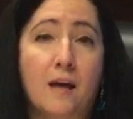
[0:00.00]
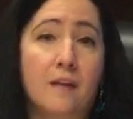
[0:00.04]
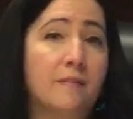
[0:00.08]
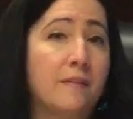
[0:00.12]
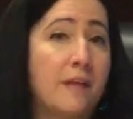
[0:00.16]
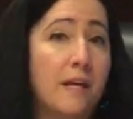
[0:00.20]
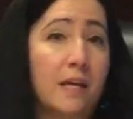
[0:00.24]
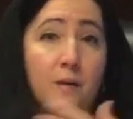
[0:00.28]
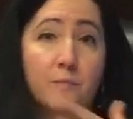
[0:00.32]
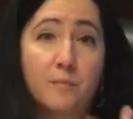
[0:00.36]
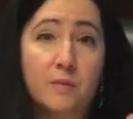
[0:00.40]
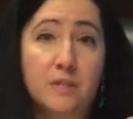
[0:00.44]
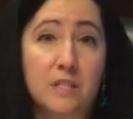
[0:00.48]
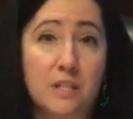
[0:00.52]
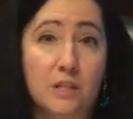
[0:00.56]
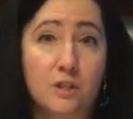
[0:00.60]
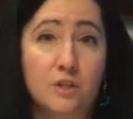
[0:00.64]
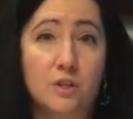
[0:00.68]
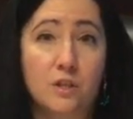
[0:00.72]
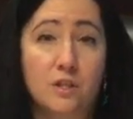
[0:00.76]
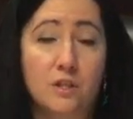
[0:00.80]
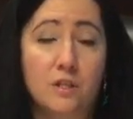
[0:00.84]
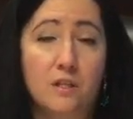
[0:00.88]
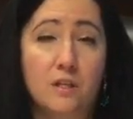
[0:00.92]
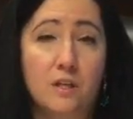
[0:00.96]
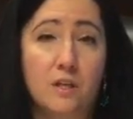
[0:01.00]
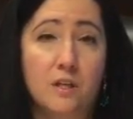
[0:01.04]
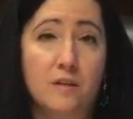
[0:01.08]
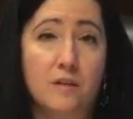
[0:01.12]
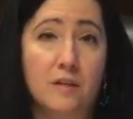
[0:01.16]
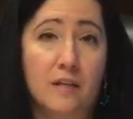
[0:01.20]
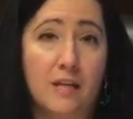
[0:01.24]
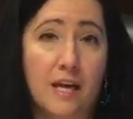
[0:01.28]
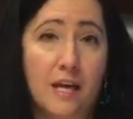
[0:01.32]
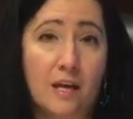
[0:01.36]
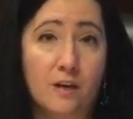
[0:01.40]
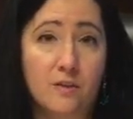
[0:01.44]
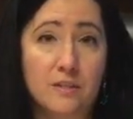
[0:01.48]
They can petition
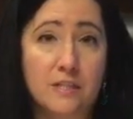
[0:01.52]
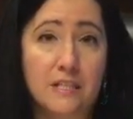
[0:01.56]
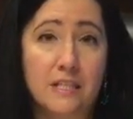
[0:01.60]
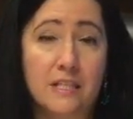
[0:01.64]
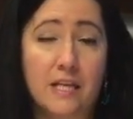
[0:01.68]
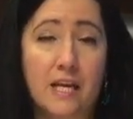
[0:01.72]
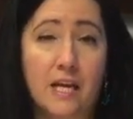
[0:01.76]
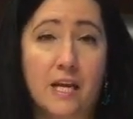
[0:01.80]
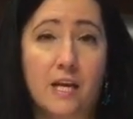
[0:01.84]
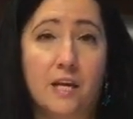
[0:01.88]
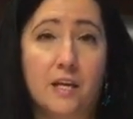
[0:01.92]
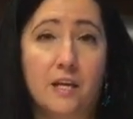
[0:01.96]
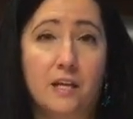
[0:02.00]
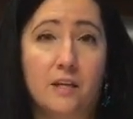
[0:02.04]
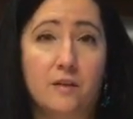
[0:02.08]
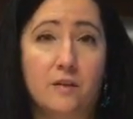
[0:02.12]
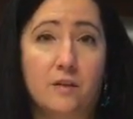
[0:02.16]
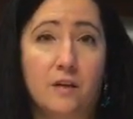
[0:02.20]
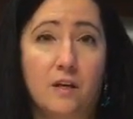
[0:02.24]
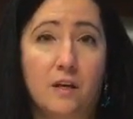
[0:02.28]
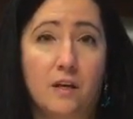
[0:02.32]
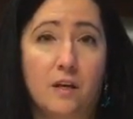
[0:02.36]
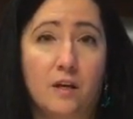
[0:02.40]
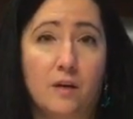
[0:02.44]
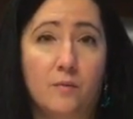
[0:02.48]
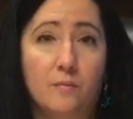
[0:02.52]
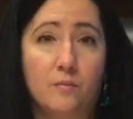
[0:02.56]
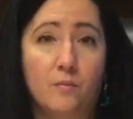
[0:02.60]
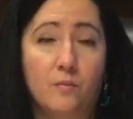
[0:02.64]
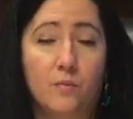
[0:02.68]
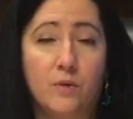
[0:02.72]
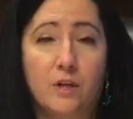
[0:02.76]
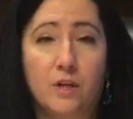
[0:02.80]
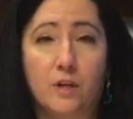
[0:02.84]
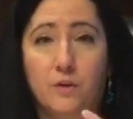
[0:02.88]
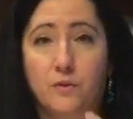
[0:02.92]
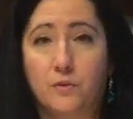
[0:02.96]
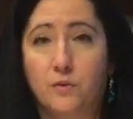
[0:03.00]
the county, and
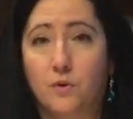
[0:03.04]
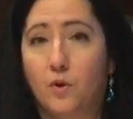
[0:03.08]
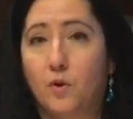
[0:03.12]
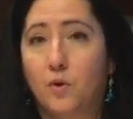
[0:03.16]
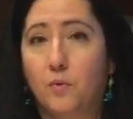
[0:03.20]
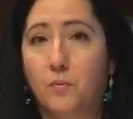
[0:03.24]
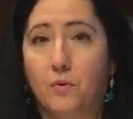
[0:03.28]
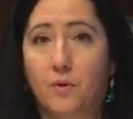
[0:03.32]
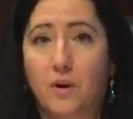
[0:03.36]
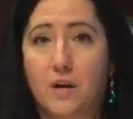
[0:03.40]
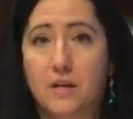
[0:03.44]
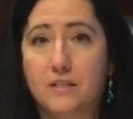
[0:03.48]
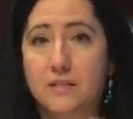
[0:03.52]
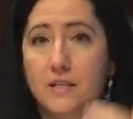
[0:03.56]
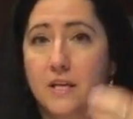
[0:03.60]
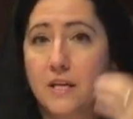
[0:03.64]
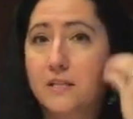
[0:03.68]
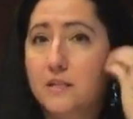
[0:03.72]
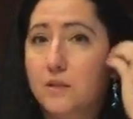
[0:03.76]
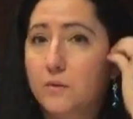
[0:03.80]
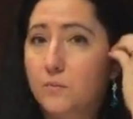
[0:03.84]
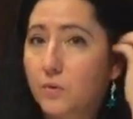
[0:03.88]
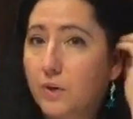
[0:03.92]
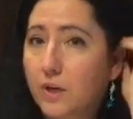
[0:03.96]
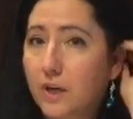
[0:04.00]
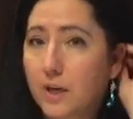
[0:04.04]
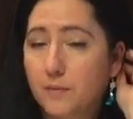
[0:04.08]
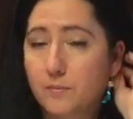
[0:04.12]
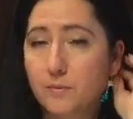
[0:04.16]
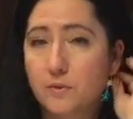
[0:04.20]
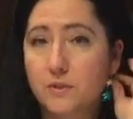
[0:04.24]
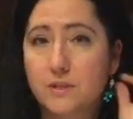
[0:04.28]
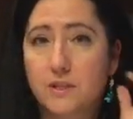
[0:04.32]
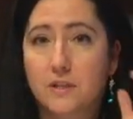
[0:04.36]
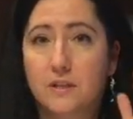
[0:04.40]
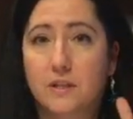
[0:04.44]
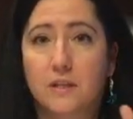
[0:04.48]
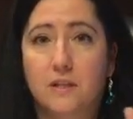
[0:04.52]
we go through a whole process, and we're
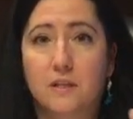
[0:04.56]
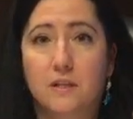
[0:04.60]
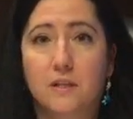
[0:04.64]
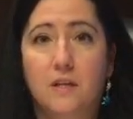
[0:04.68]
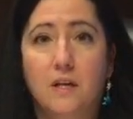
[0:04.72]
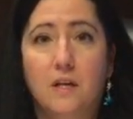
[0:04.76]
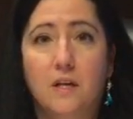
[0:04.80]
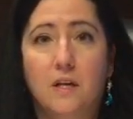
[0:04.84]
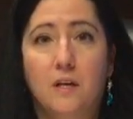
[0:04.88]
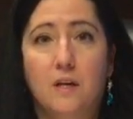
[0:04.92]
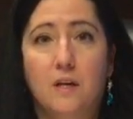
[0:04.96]
able to then